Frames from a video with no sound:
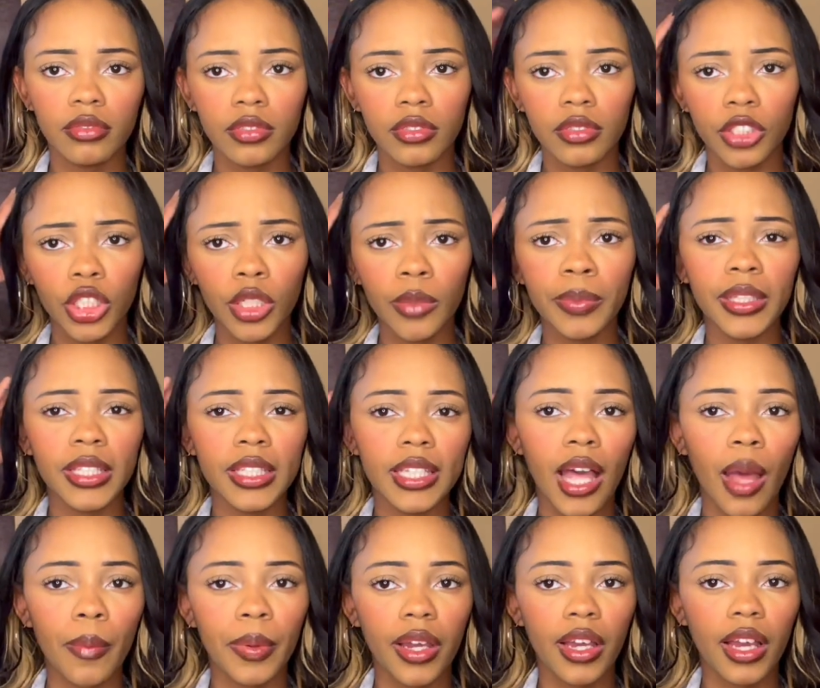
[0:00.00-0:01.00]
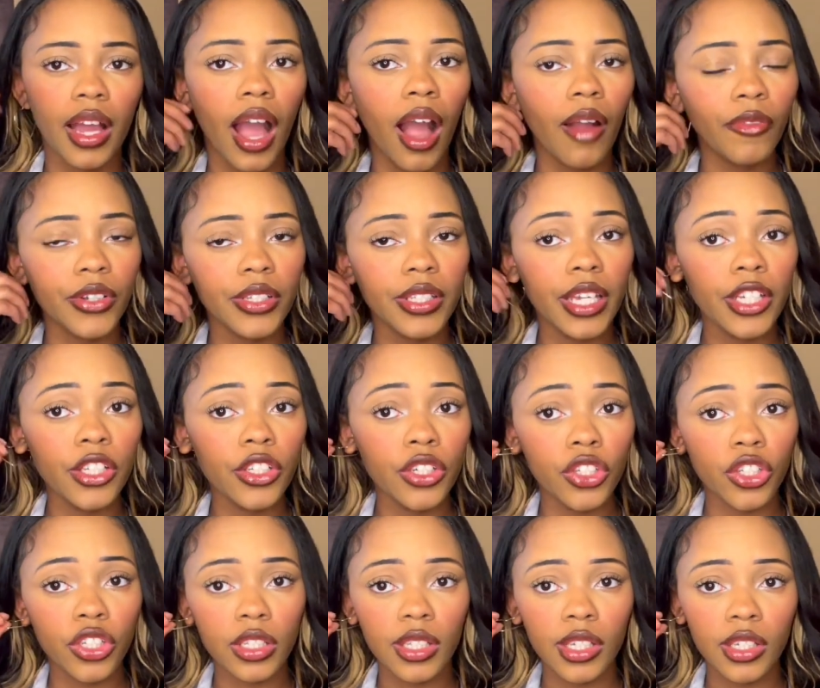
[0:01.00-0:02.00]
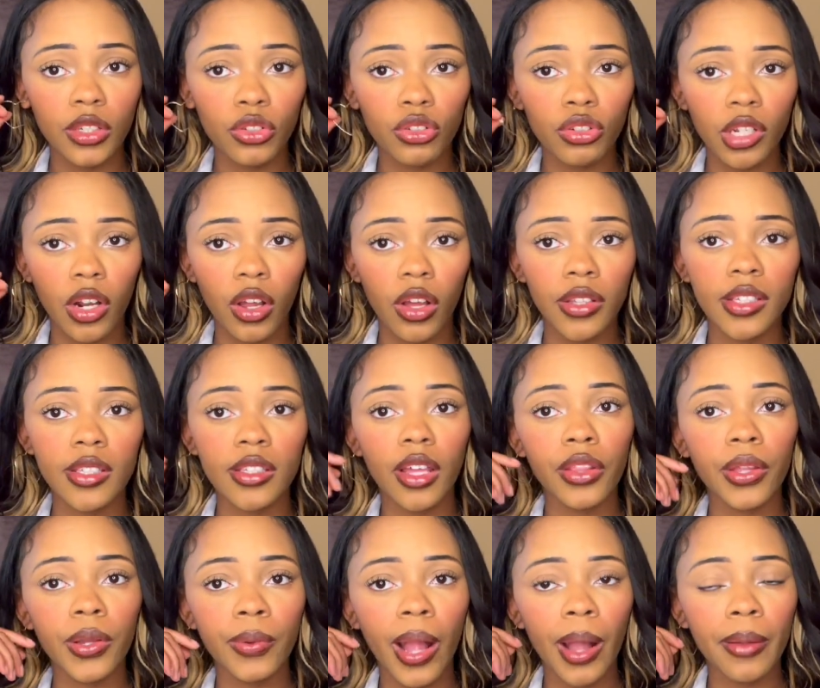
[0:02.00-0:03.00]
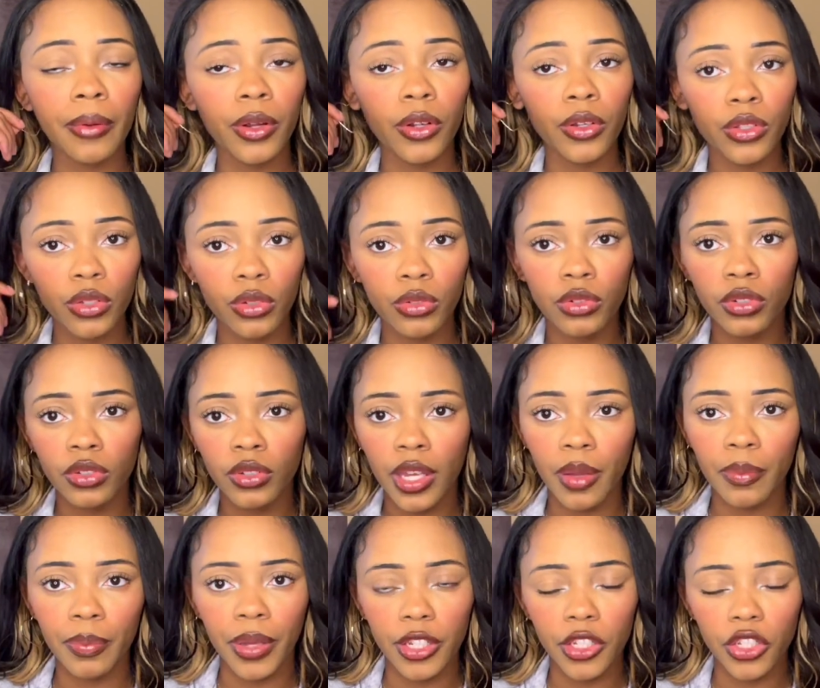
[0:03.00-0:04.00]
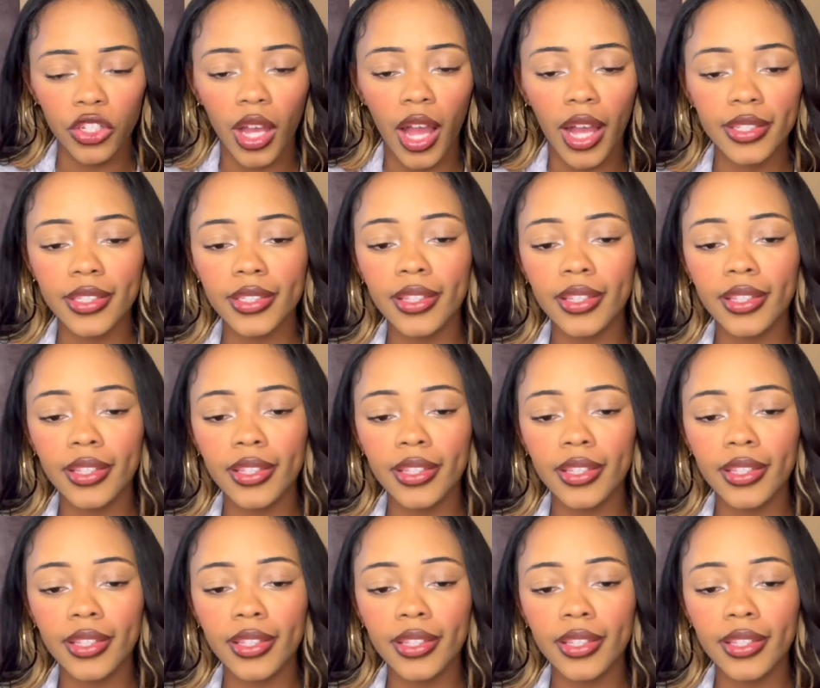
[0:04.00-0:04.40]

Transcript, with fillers: She'd be the topic of conversation, just like you treat all these other rap girls who do get butt shots.